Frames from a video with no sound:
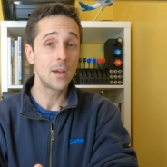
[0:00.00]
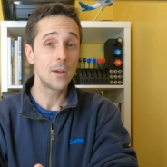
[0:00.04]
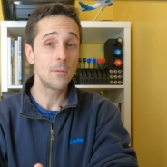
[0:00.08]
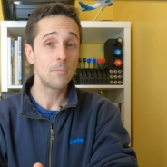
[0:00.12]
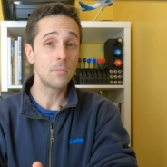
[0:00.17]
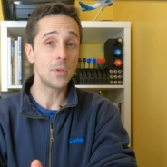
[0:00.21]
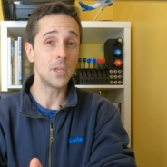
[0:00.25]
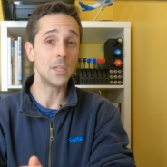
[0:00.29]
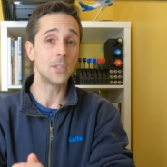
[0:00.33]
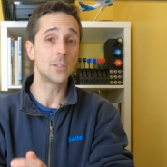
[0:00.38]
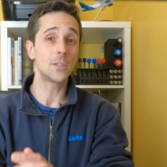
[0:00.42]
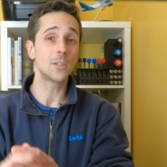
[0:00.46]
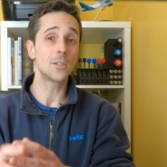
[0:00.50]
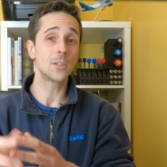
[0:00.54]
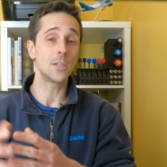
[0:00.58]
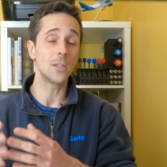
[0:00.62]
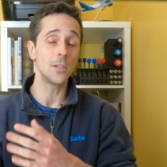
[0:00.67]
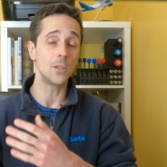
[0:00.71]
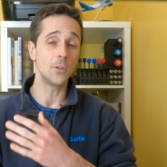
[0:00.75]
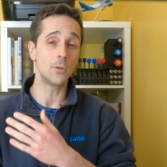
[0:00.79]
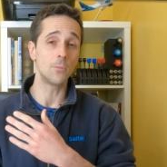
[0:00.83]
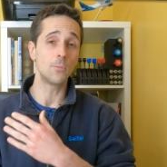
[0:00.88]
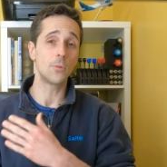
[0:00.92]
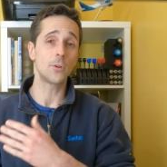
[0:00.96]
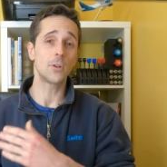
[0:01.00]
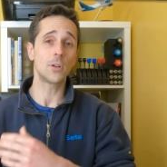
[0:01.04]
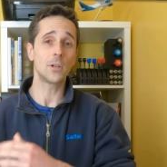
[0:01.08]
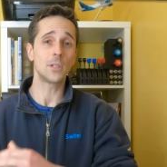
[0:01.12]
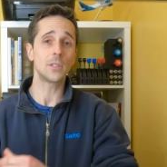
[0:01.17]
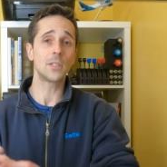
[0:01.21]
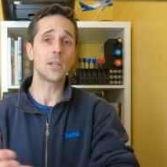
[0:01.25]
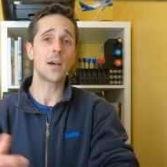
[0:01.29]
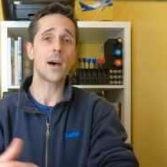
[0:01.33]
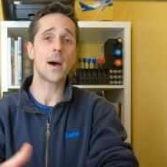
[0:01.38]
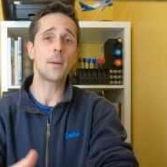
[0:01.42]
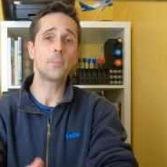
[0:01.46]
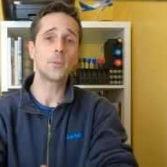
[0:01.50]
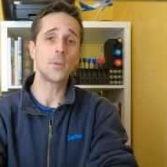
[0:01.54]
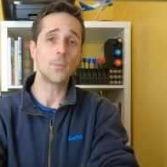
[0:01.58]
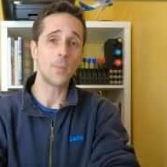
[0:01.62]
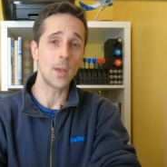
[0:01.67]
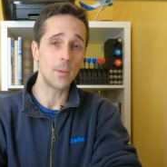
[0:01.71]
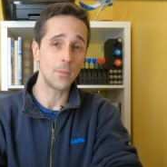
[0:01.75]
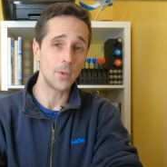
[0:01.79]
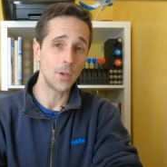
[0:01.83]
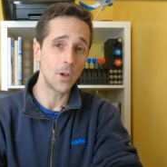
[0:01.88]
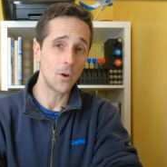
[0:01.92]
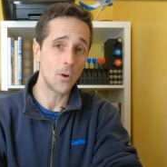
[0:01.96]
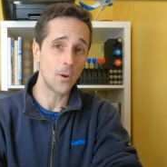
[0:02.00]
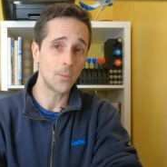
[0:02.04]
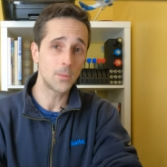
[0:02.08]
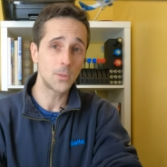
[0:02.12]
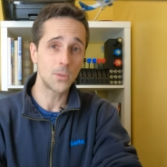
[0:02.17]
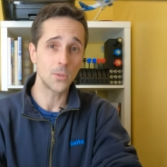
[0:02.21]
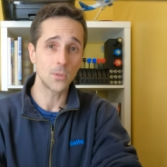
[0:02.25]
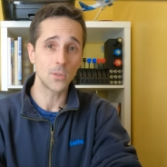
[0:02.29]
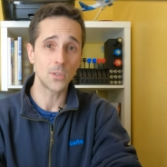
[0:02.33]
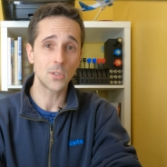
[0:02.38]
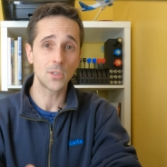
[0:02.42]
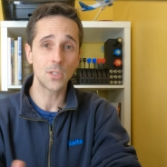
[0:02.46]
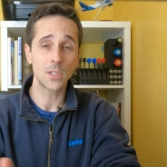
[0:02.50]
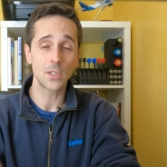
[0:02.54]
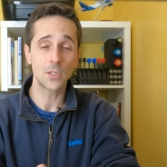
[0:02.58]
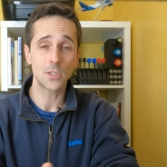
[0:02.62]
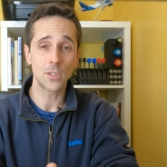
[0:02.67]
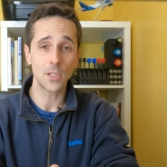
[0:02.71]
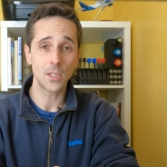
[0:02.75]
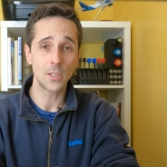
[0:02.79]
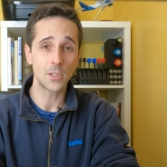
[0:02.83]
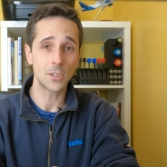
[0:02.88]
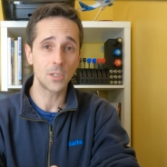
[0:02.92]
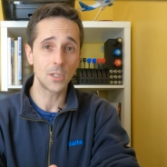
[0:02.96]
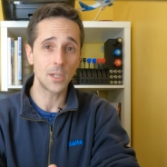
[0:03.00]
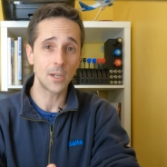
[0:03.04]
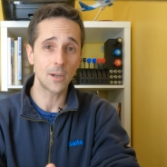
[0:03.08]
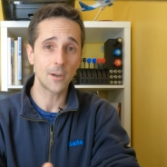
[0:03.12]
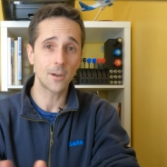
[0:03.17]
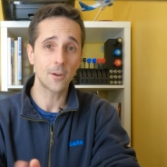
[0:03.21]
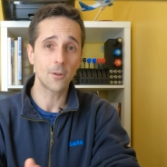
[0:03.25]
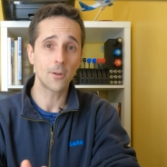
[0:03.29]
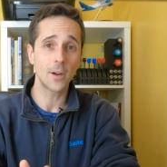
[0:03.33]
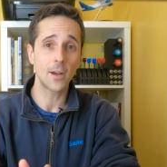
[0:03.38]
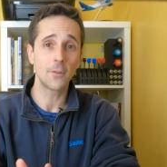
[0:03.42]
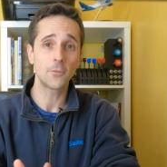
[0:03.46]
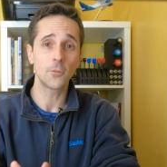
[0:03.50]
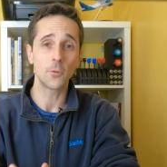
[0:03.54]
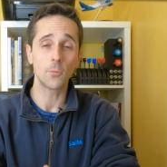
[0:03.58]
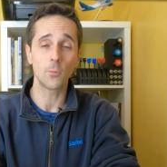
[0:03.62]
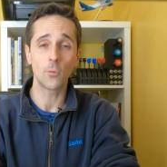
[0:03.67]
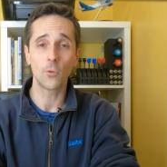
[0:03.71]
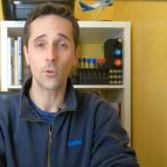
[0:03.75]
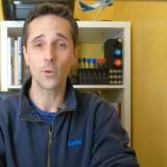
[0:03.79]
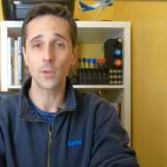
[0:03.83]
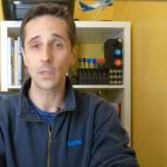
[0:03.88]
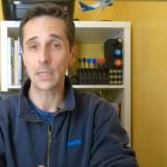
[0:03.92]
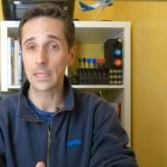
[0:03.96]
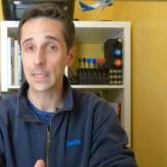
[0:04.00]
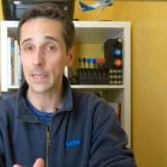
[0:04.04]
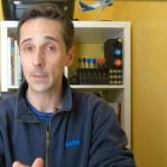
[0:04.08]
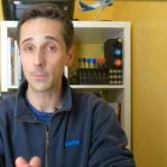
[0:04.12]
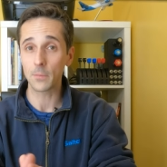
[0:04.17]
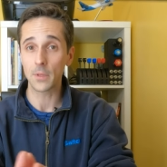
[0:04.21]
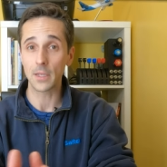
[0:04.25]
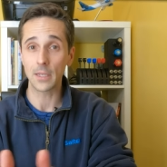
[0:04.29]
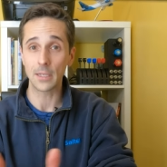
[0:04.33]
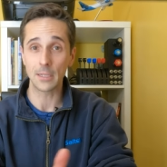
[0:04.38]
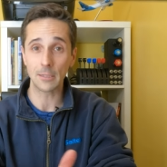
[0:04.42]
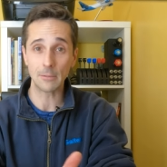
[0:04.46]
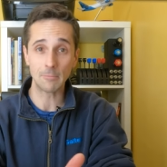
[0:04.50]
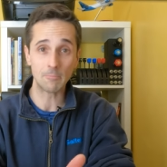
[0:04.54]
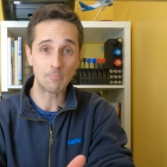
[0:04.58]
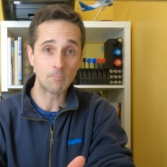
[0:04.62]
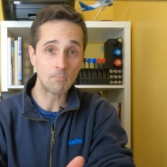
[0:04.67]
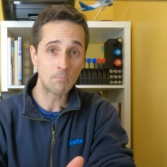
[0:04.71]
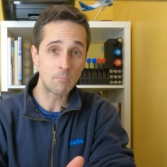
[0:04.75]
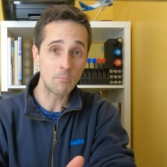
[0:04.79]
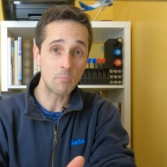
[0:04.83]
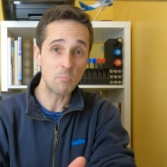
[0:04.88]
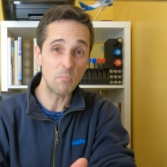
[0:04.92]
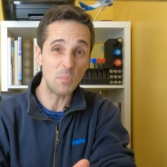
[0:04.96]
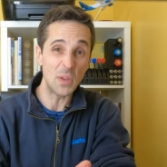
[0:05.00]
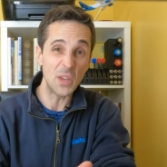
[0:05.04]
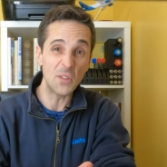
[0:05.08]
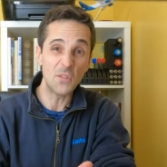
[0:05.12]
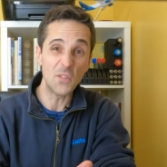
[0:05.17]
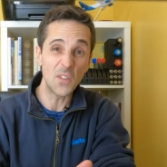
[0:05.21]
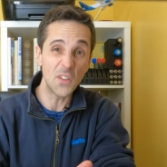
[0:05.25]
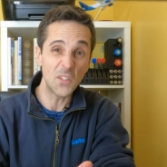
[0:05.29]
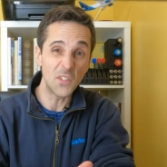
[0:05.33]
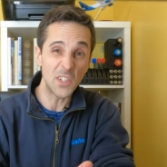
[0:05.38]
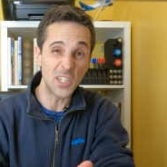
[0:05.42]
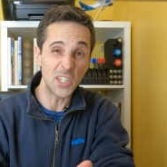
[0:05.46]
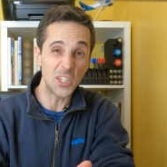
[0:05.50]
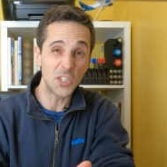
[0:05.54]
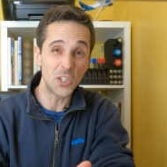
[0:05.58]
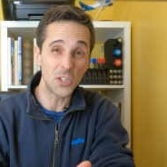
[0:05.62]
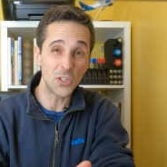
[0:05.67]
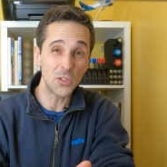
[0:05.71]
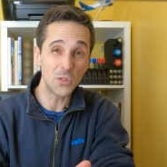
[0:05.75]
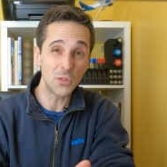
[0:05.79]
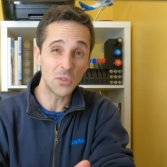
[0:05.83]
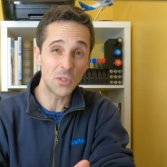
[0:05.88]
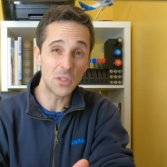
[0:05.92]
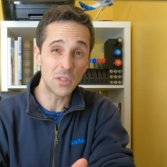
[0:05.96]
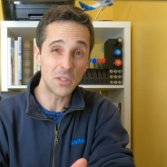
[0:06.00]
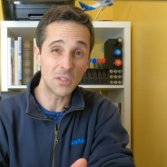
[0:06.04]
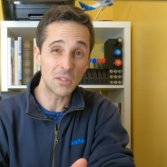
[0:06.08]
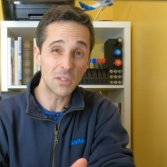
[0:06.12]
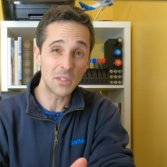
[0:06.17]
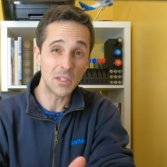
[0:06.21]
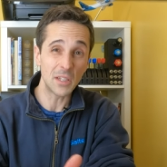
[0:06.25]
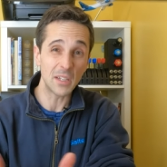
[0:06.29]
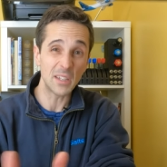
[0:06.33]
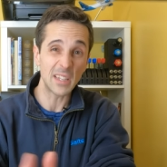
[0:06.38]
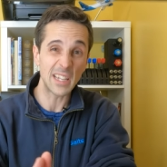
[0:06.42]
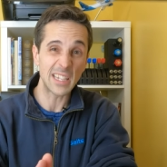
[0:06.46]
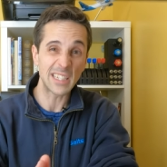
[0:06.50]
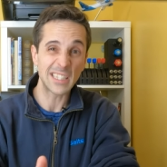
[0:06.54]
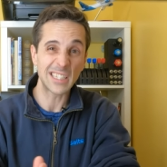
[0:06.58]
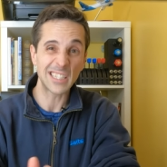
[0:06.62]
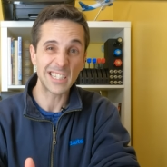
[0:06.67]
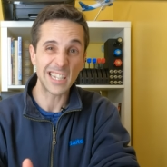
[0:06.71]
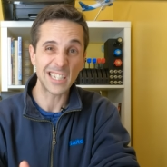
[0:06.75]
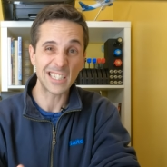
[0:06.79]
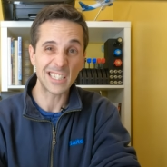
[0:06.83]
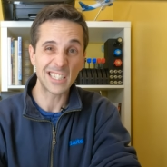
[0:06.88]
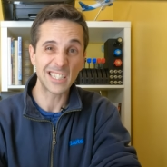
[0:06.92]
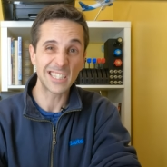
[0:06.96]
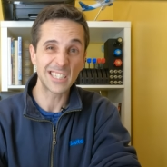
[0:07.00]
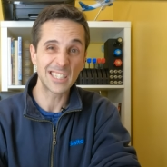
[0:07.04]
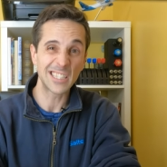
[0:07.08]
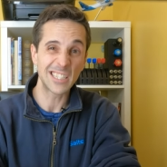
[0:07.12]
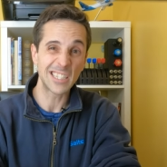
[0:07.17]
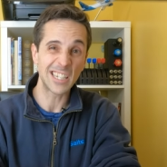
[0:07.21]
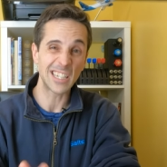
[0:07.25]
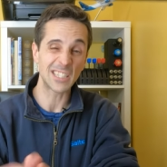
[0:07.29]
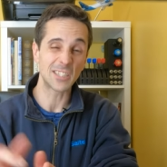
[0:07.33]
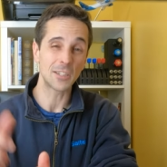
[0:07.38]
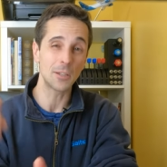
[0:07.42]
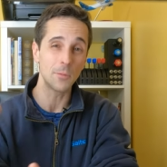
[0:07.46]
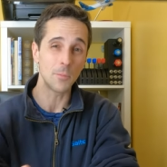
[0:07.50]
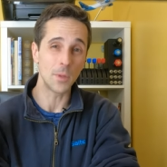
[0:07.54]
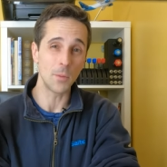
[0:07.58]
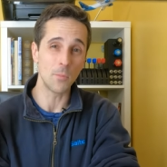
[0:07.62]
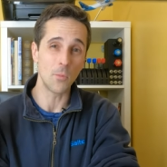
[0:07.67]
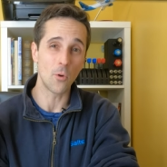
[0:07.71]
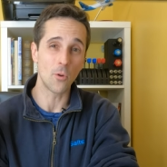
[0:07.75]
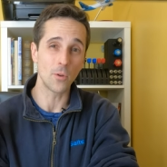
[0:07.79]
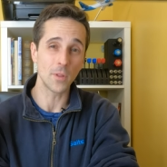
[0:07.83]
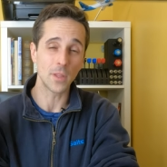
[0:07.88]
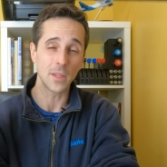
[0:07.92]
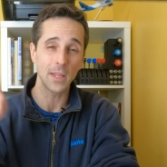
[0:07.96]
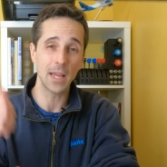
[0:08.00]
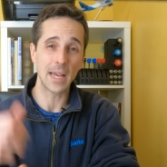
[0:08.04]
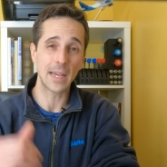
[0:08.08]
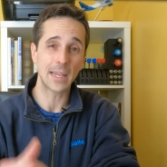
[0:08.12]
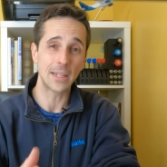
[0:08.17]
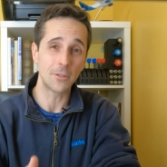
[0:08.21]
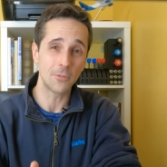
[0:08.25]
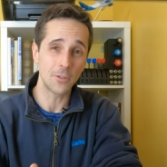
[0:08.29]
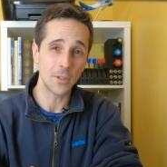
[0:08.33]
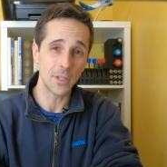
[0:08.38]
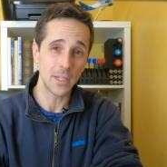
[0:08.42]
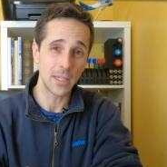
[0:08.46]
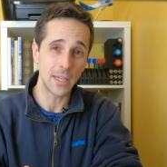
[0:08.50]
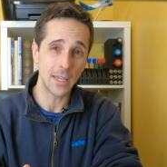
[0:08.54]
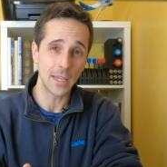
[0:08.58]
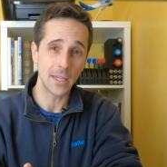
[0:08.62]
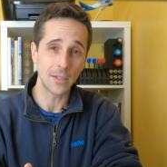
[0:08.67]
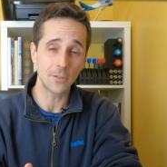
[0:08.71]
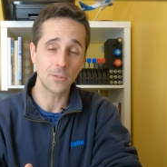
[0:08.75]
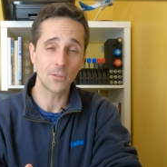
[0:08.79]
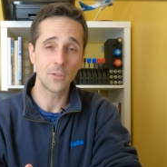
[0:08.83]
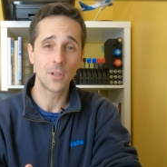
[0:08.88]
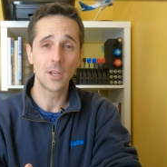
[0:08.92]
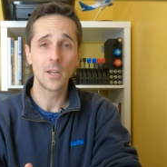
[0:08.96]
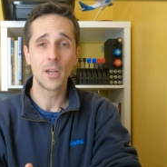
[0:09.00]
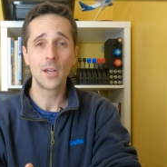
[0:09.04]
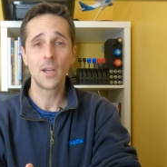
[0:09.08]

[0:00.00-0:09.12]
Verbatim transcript: pieces that you can put on top to maybe go up to a six engine aircraft or more. Like I'm thinking B 52, you know, that, that's, that's going to be more than that can really handle.